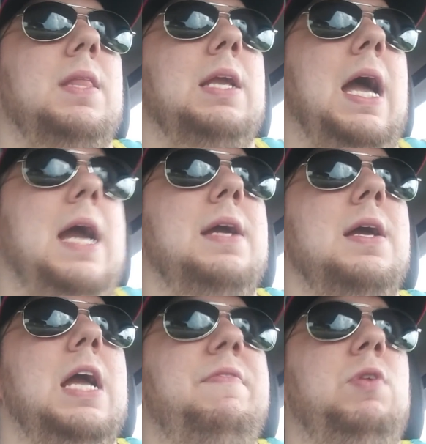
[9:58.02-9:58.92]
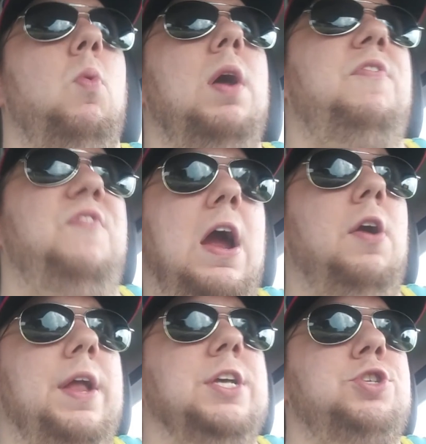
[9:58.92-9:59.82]
Okay? If you want
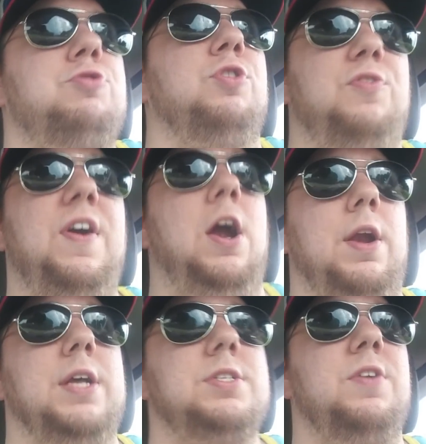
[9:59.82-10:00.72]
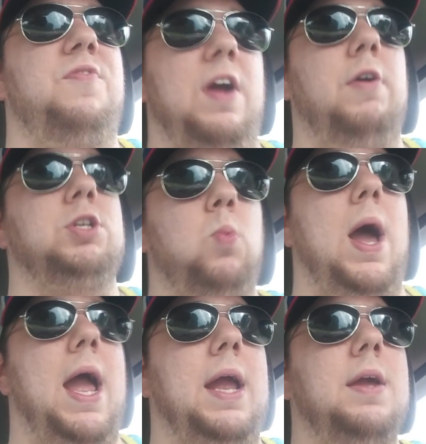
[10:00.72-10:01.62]
fairness, true fairness, the fairest
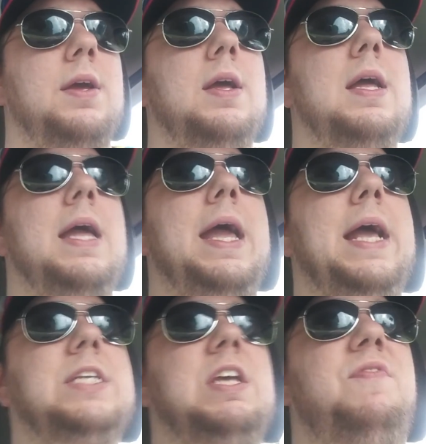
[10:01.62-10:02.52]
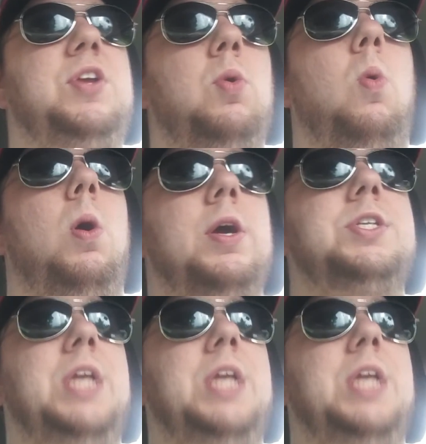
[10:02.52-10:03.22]
way is if you are a